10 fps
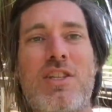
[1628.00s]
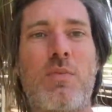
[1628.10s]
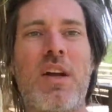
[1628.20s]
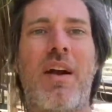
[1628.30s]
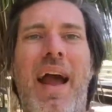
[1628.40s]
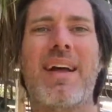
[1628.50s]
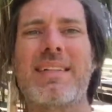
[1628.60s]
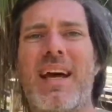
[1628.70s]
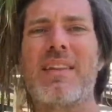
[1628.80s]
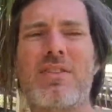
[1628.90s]
we are
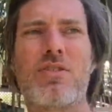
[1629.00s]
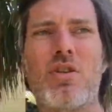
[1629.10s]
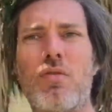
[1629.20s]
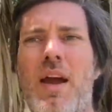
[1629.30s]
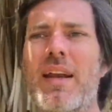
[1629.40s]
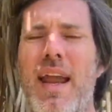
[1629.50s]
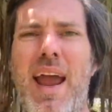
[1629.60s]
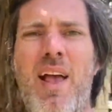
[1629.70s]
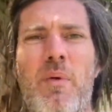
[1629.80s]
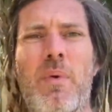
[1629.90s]
outside the school right now
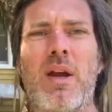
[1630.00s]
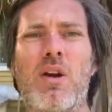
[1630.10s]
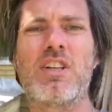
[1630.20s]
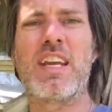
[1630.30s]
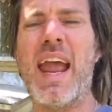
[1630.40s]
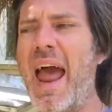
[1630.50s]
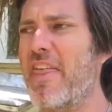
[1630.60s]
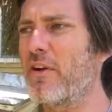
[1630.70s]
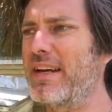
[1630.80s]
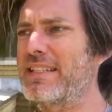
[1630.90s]
and we are
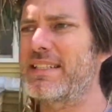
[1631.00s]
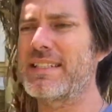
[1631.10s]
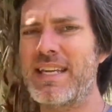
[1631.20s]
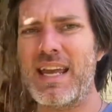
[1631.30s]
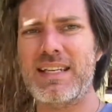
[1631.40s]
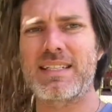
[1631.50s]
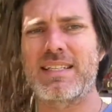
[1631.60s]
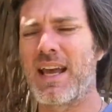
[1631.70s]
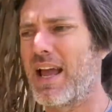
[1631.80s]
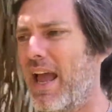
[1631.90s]
gathering sticks
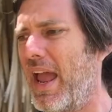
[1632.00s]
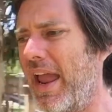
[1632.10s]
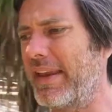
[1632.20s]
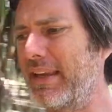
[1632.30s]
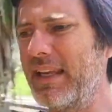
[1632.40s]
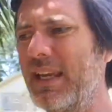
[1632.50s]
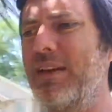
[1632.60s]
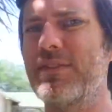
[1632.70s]
and leaves